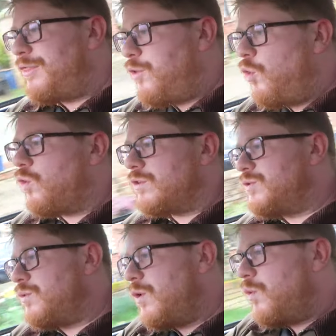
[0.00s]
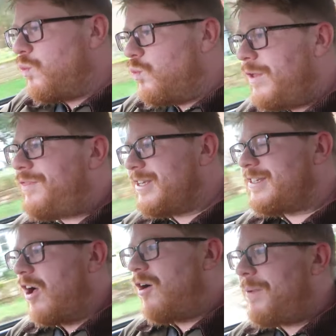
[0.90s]
thought with this
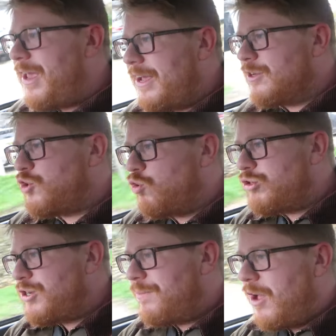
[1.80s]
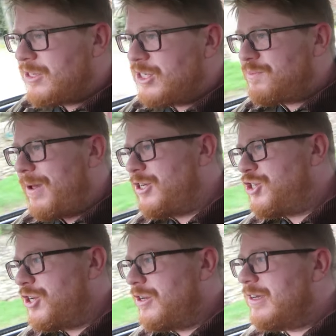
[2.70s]
car being a torsion bar
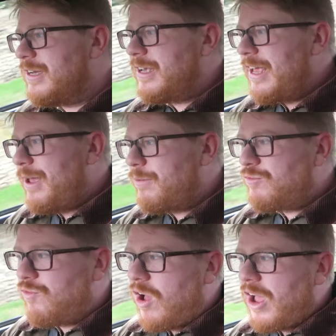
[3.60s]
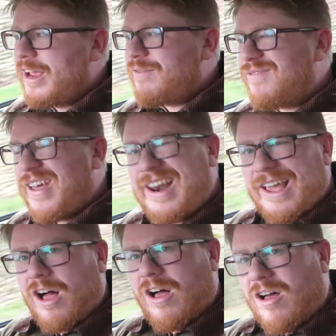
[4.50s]
suspension, it would ride fairly
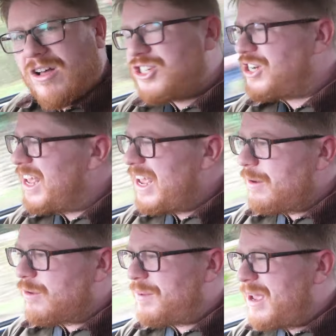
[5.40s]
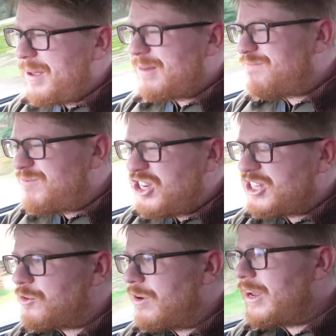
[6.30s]
harshly, it would be a bit
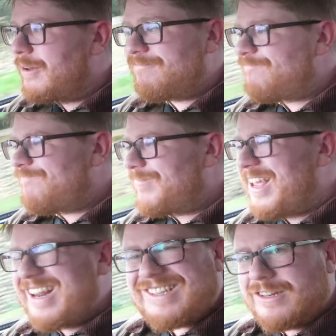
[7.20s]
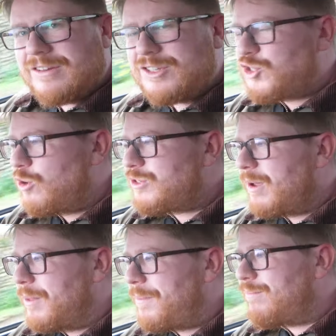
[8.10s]
jittery. It isn't. It soaks
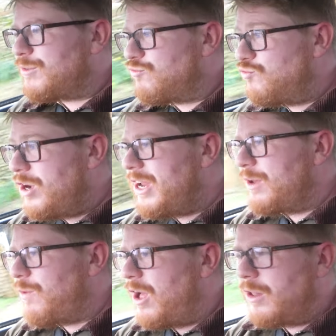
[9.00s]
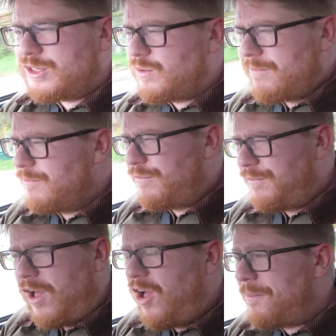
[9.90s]
up the bumps really well. It's
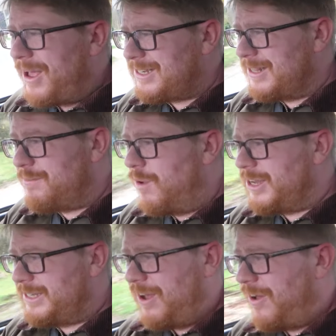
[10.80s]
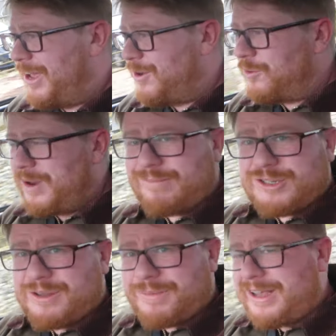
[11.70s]
far better than my tired old
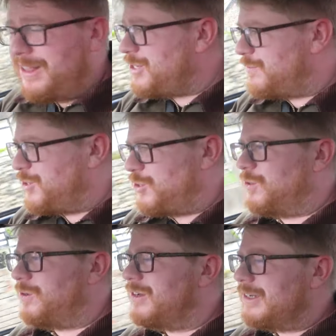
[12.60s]
MGB, that's for sure.